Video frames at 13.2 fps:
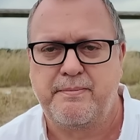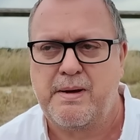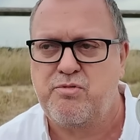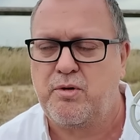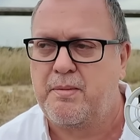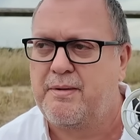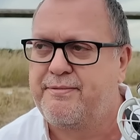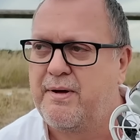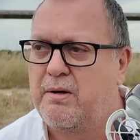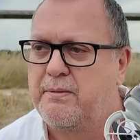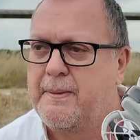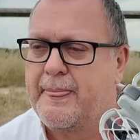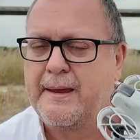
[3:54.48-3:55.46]
memory on my
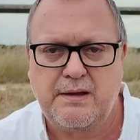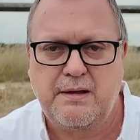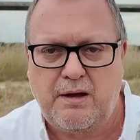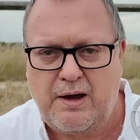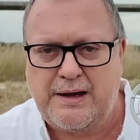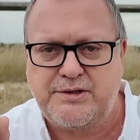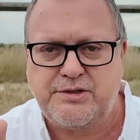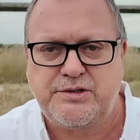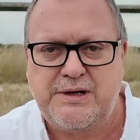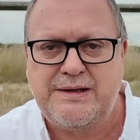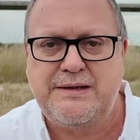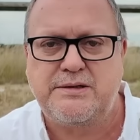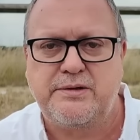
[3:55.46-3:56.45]
phone. I had to
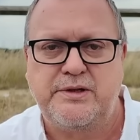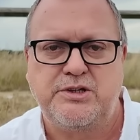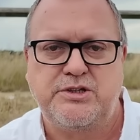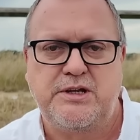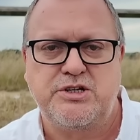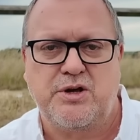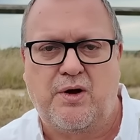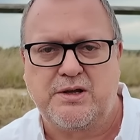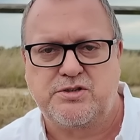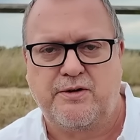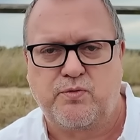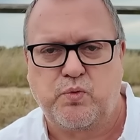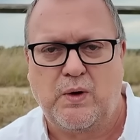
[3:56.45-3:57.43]
delete the DJI
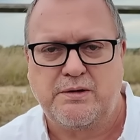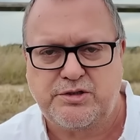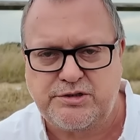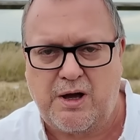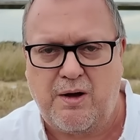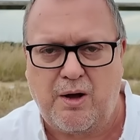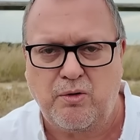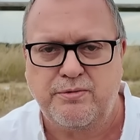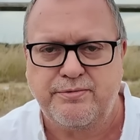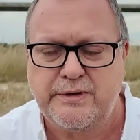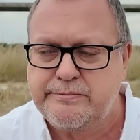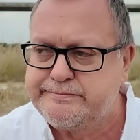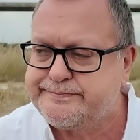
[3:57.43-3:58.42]
software and start
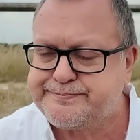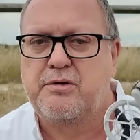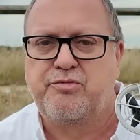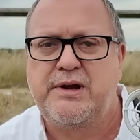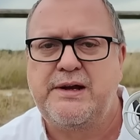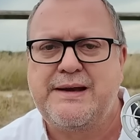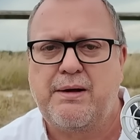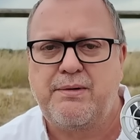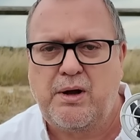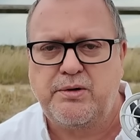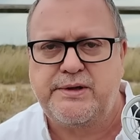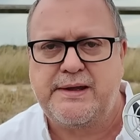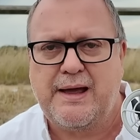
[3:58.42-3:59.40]
over,
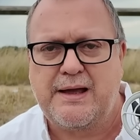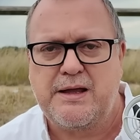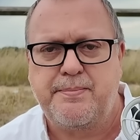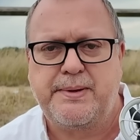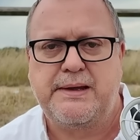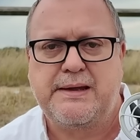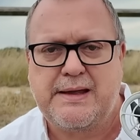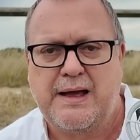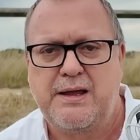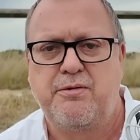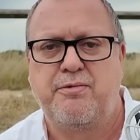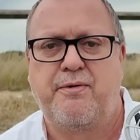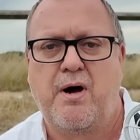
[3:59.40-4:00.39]
re-downloaded the
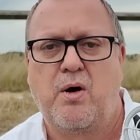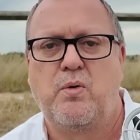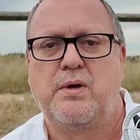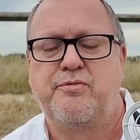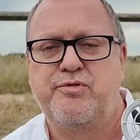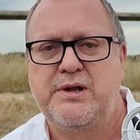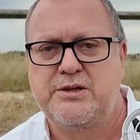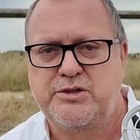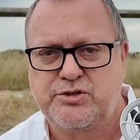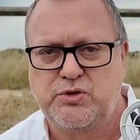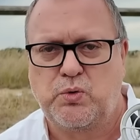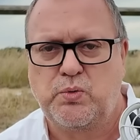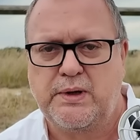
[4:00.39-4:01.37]
APK file and
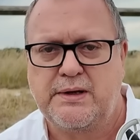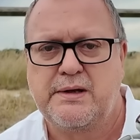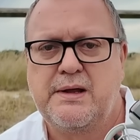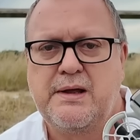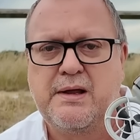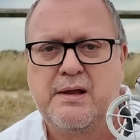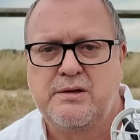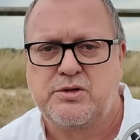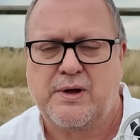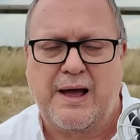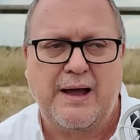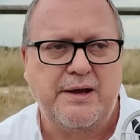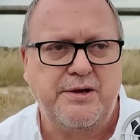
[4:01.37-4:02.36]
reinstalled it. It
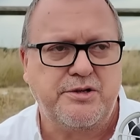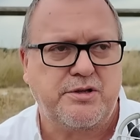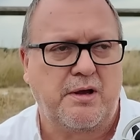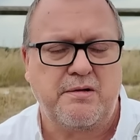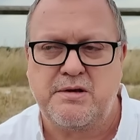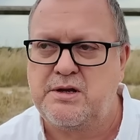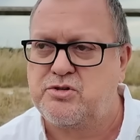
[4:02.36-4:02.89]
took ages, it